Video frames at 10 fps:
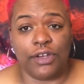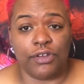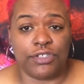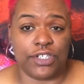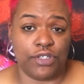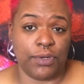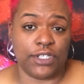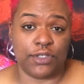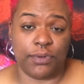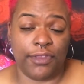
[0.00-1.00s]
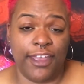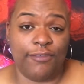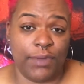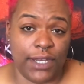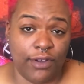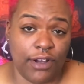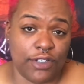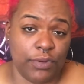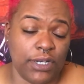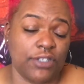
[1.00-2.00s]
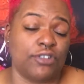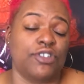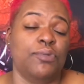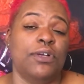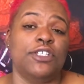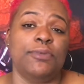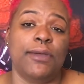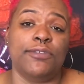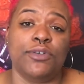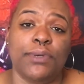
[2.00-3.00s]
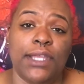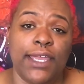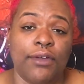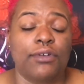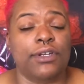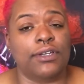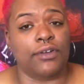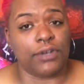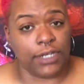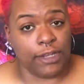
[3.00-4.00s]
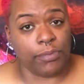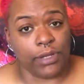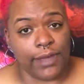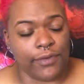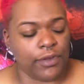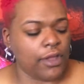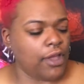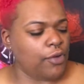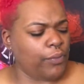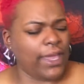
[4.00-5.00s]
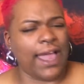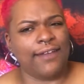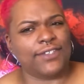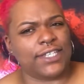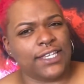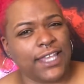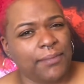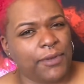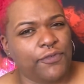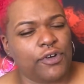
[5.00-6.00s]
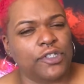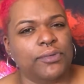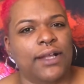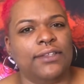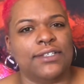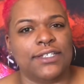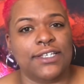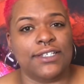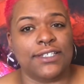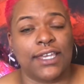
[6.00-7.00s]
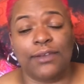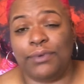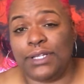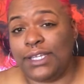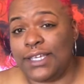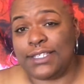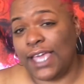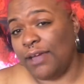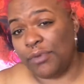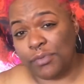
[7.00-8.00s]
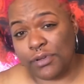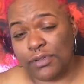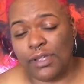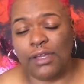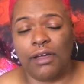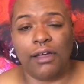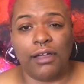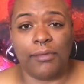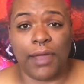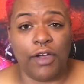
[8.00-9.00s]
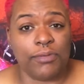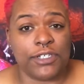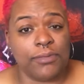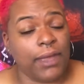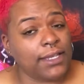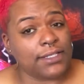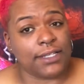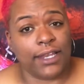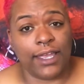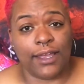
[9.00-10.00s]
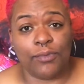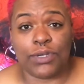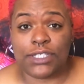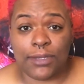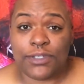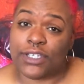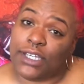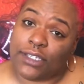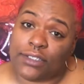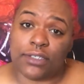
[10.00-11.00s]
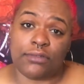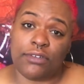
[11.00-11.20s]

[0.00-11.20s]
situations where they've been incarcerated. So she wants to be able to relate on a deeper level. We have seen that before throughout the seasons, and it really is admirable. I hope she makes it. And what's up, Shanice?